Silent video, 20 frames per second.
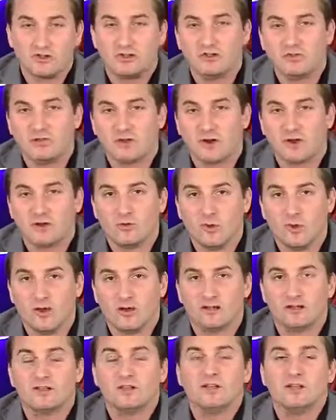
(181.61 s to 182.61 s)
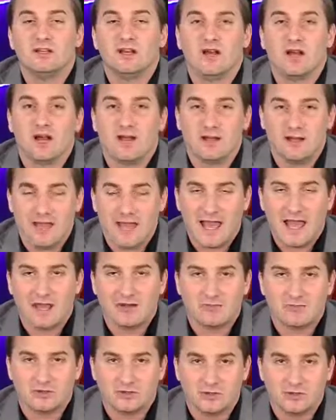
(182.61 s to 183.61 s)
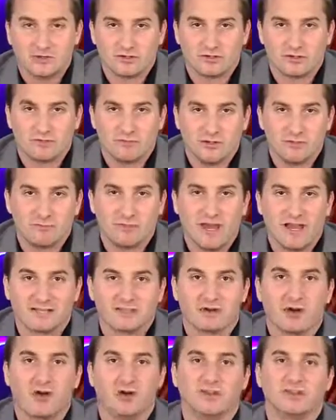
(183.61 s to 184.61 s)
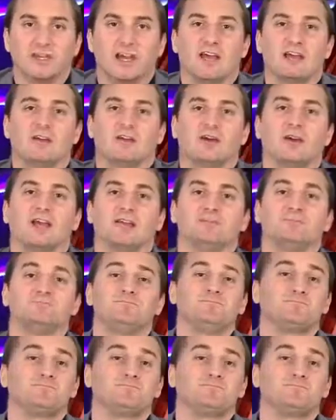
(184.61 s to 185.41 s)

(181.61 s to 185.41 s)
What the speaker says: could very well have a long-term impact on the NRA.